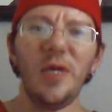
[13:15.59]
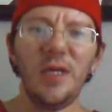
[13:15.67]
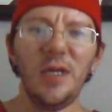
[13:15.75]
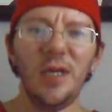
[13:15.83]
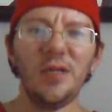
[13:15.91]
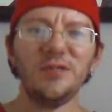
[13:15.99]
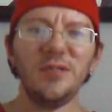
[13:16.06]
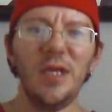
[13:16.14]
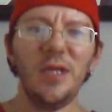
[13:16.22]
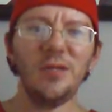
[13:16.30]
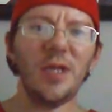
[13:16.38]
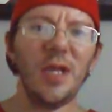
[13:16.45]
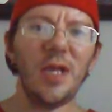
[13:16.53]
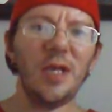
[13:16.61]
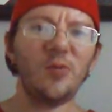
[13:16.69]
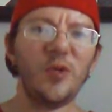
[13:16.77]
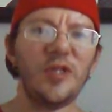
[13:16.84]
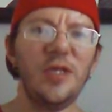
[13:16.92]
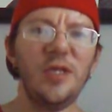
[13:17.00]
else down the line
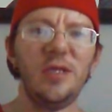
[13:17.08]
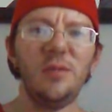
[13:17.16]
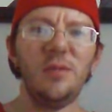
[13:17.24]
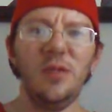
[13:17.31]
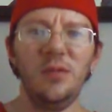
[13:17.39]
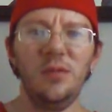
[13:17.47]
with him